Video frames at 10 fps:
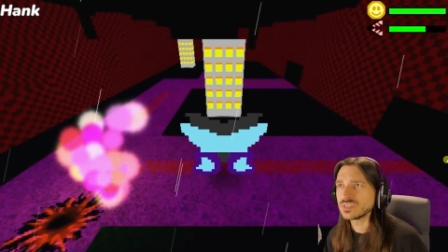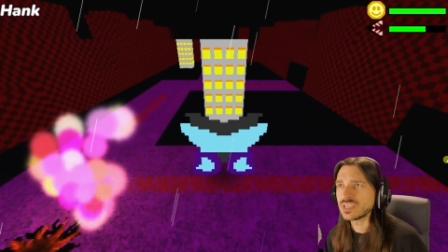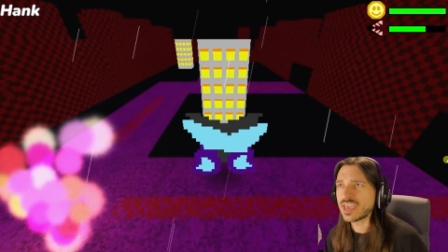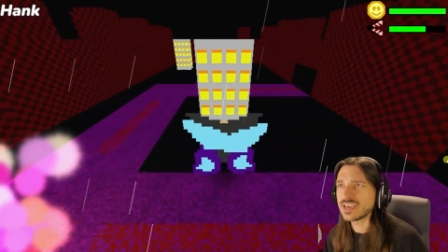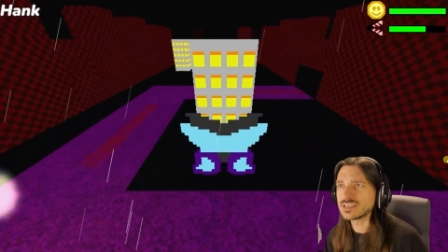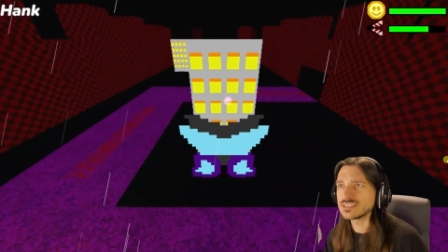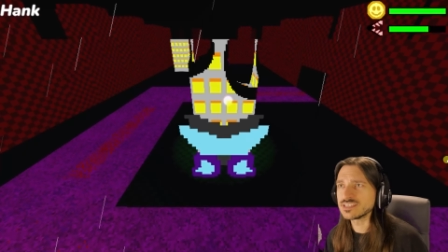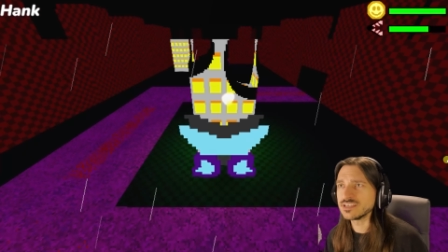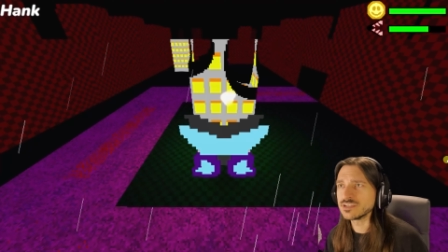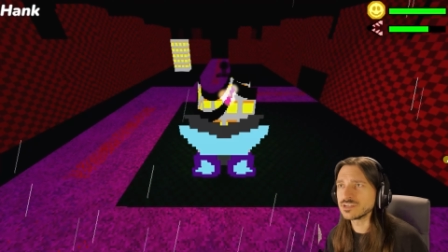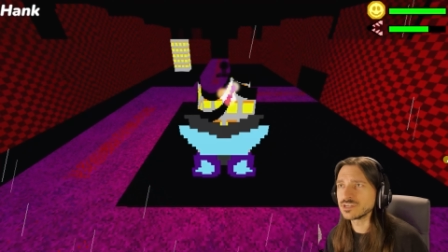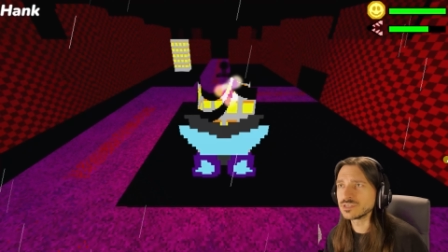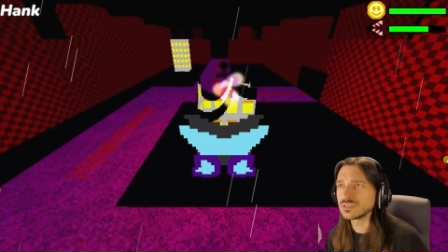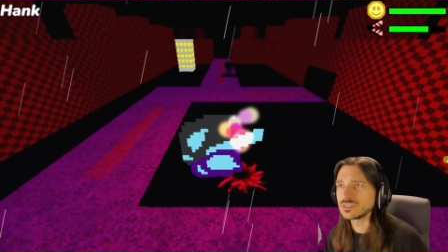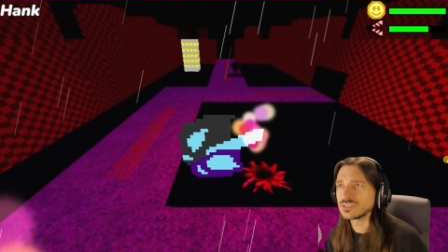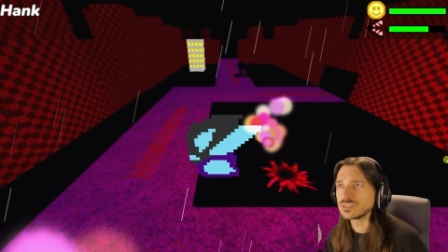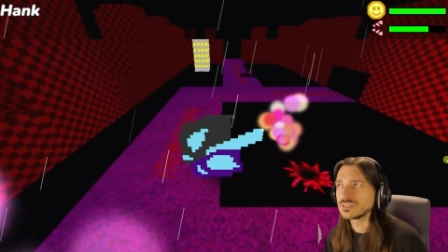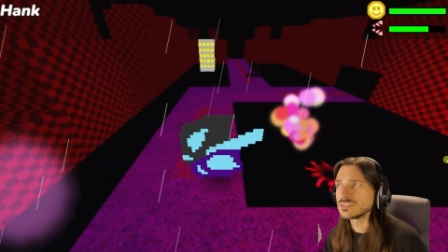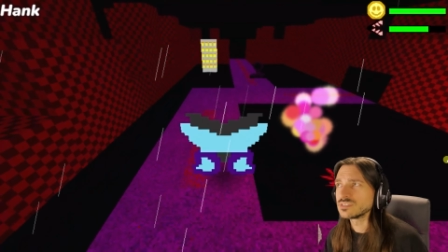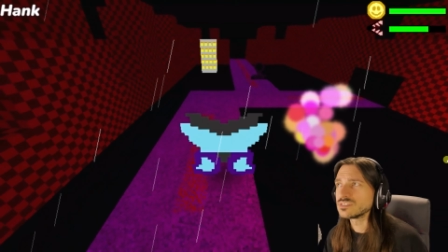Hank is here
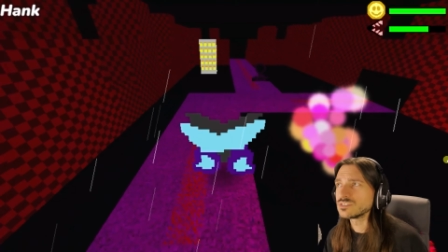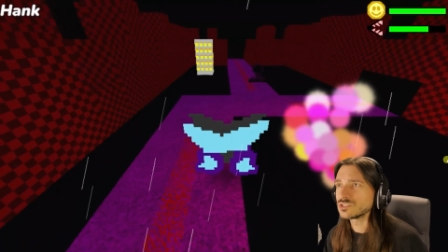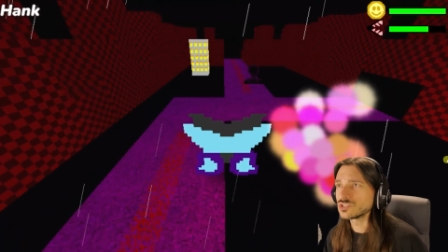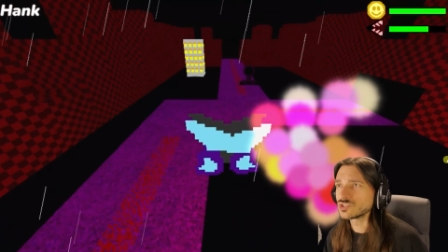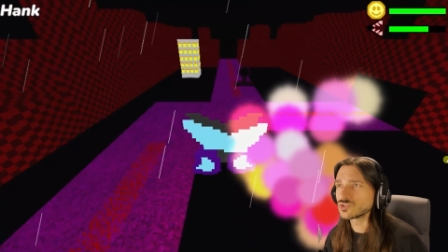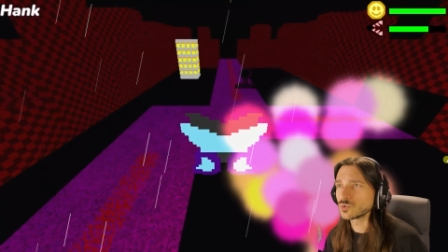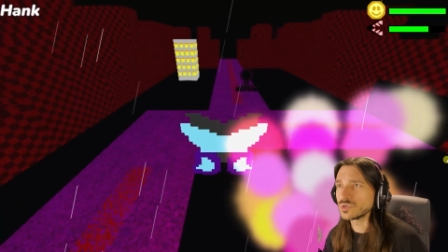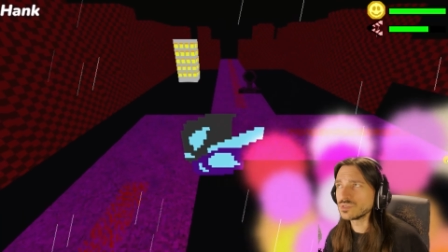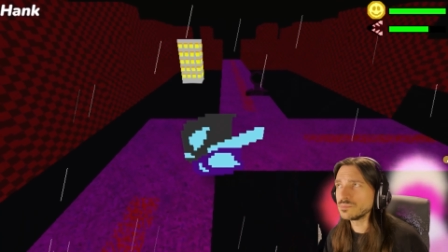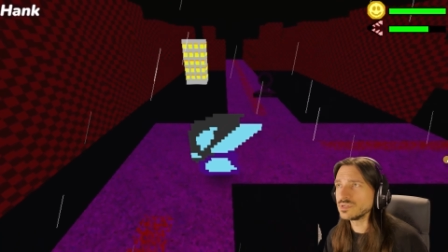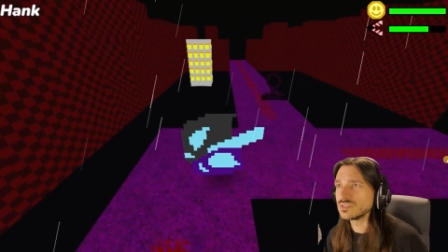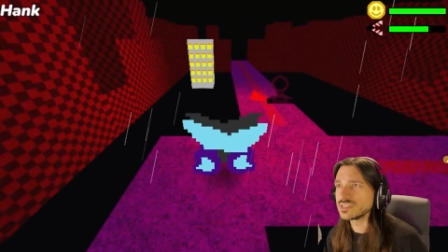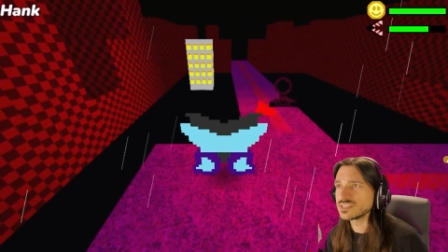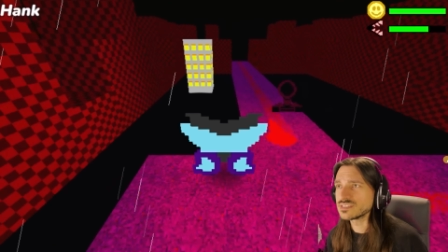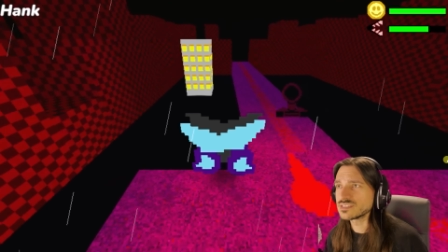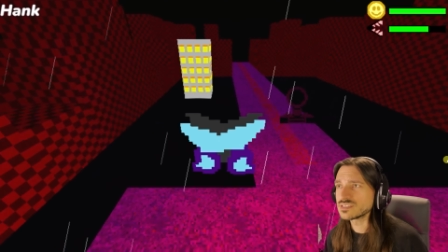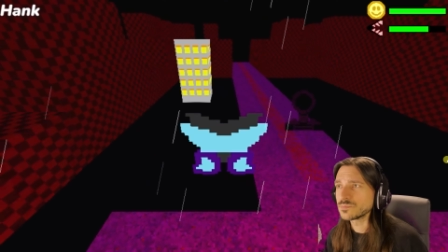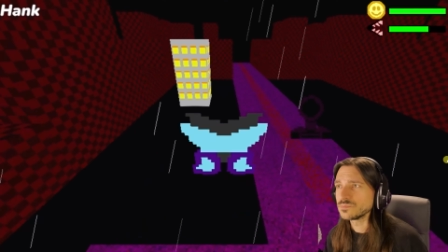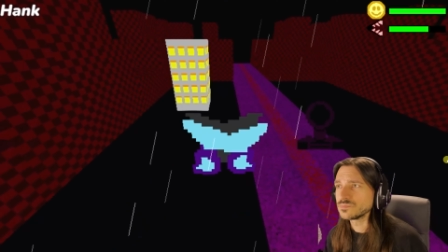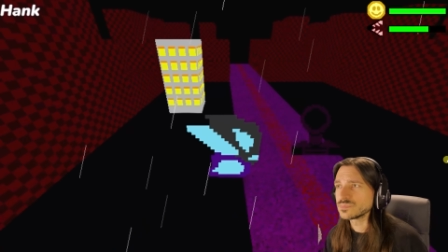to destroy the
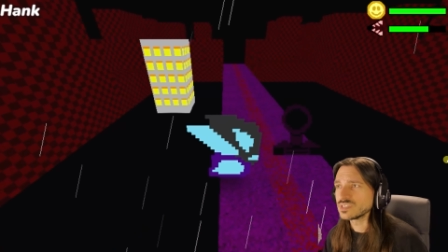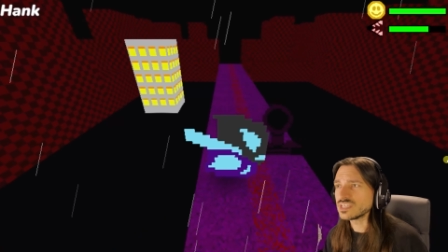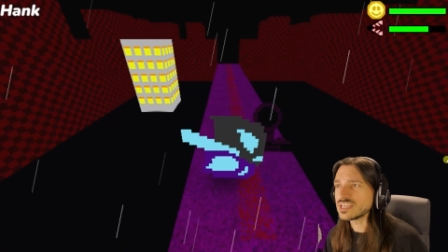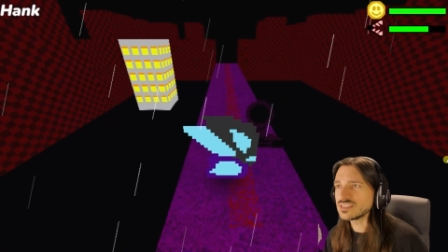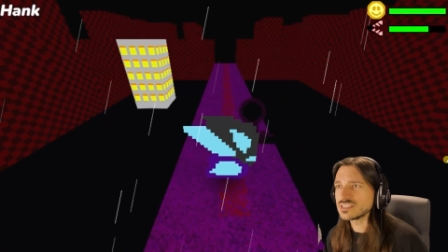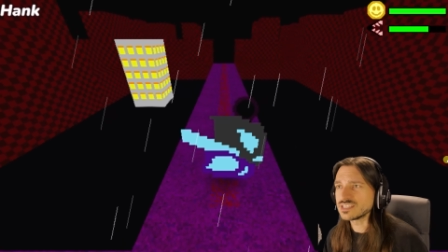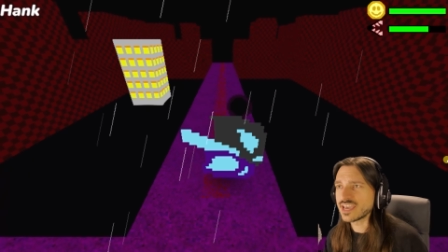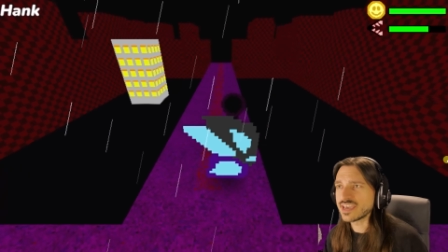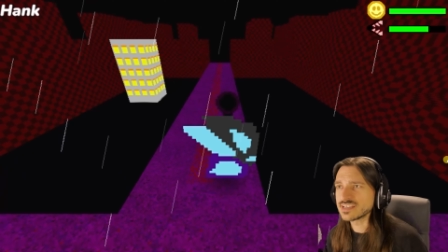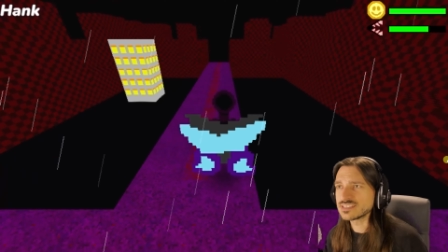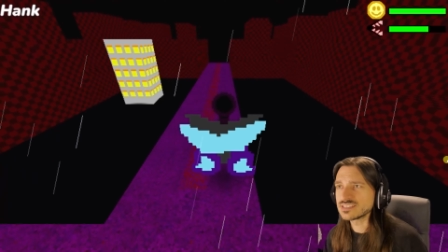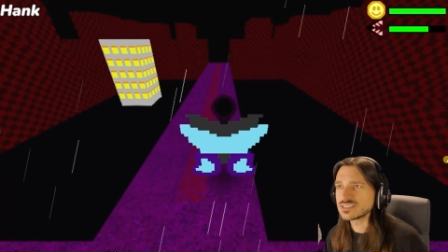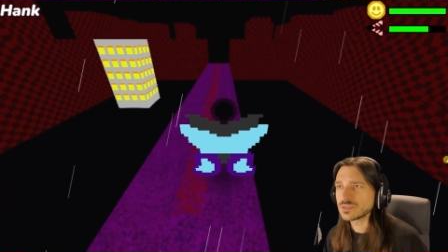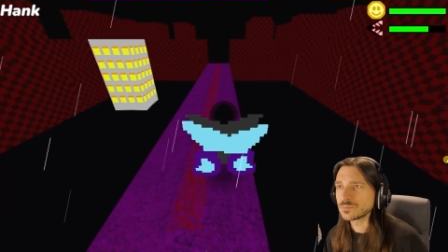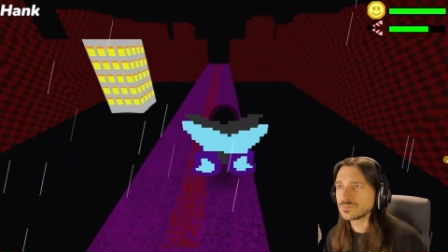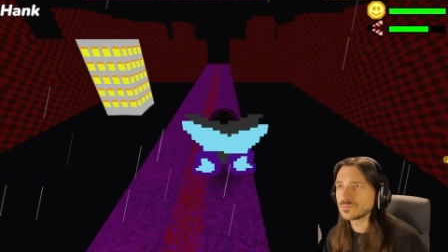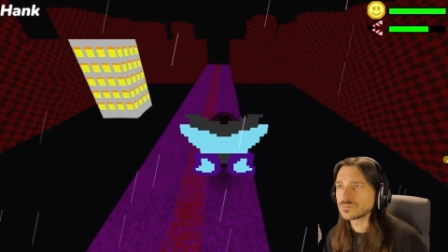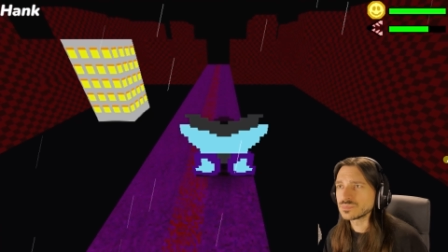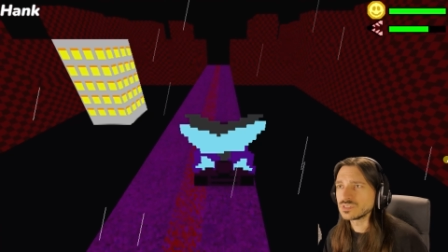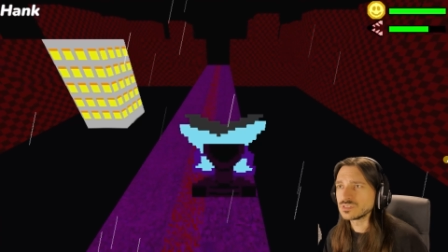buildings, eat the tanks.
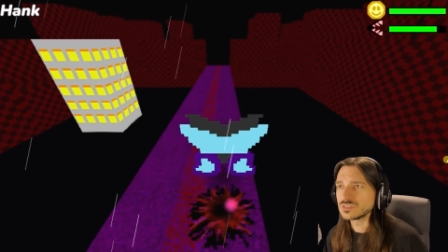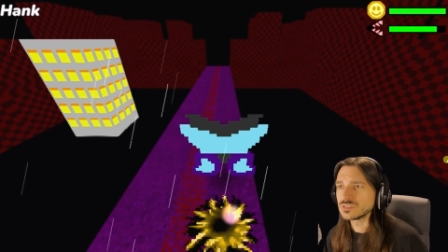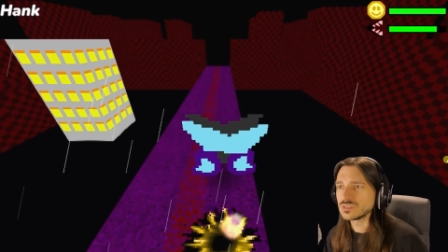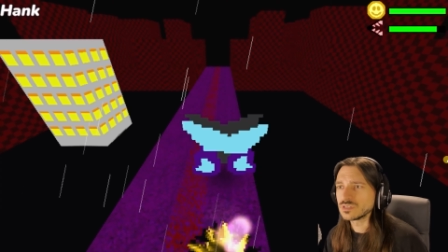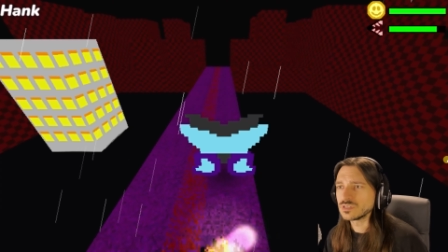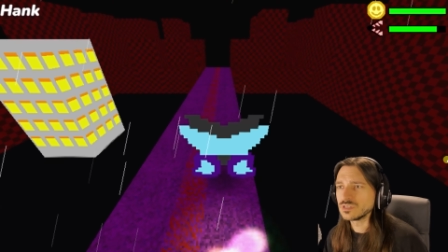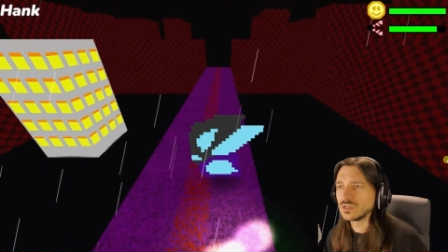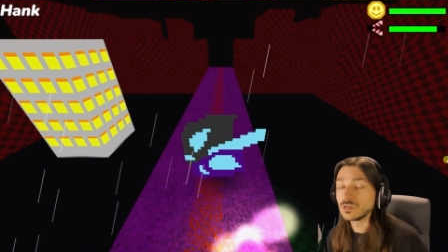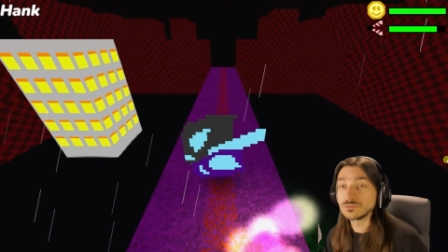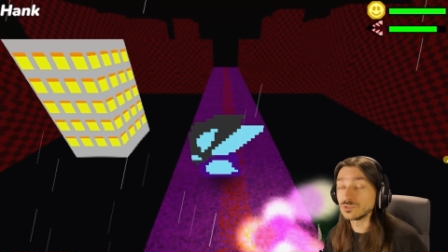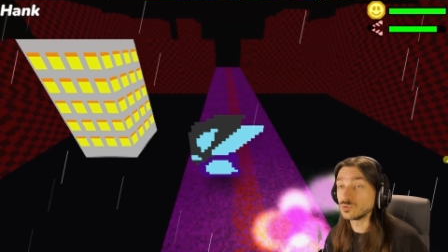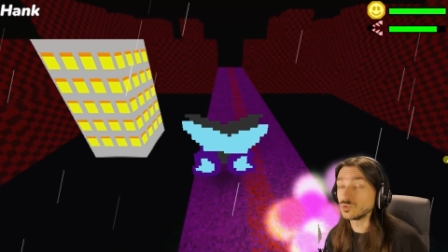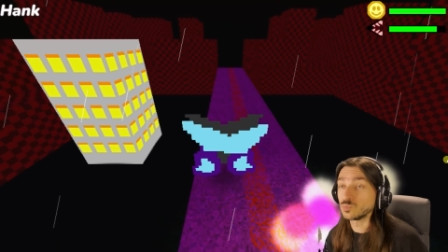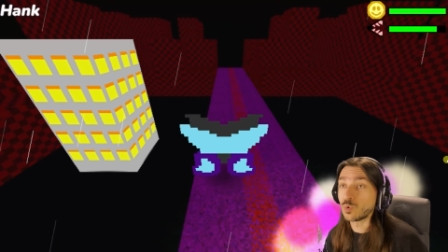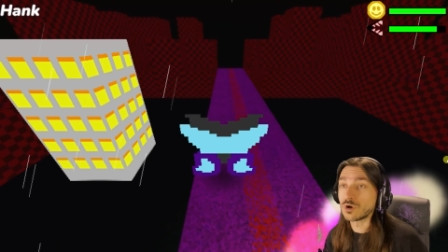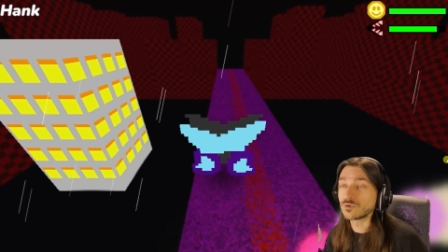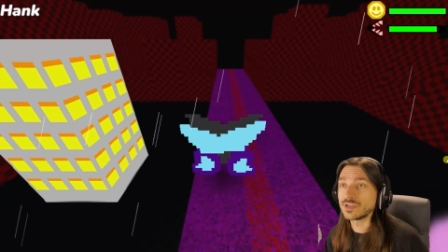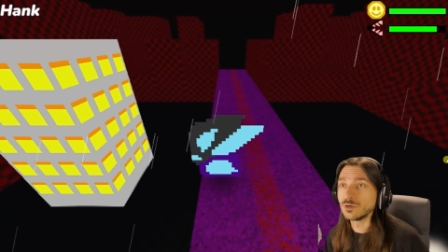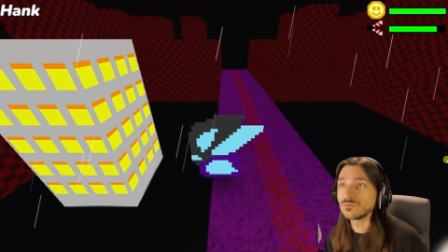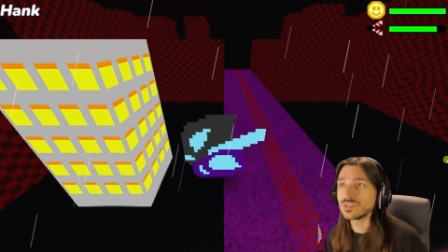Oh, dude, just walk
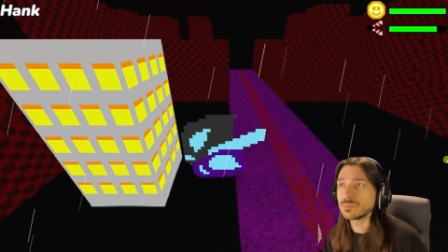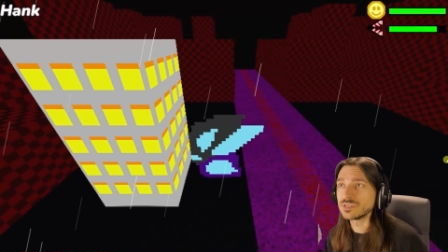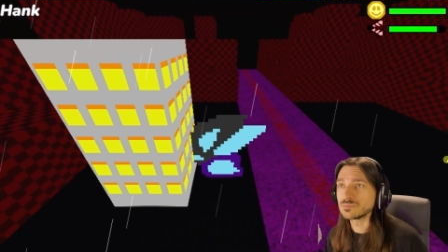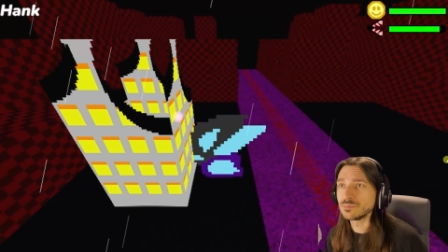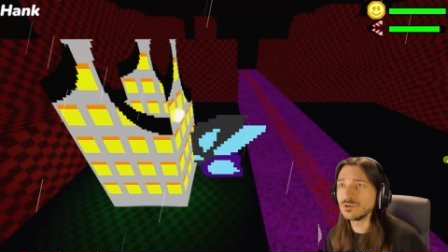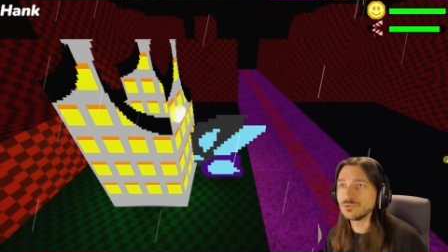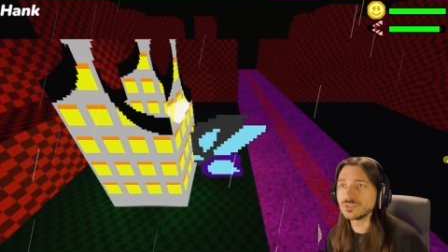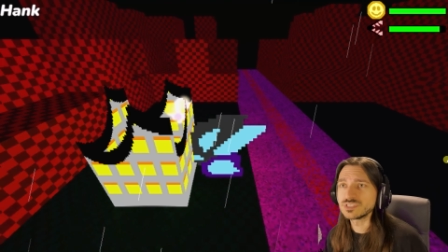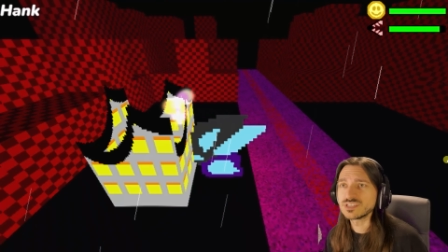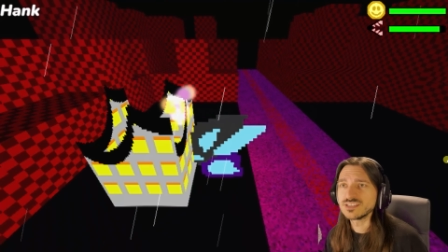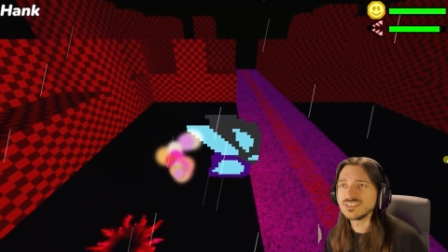right over them, I suppose.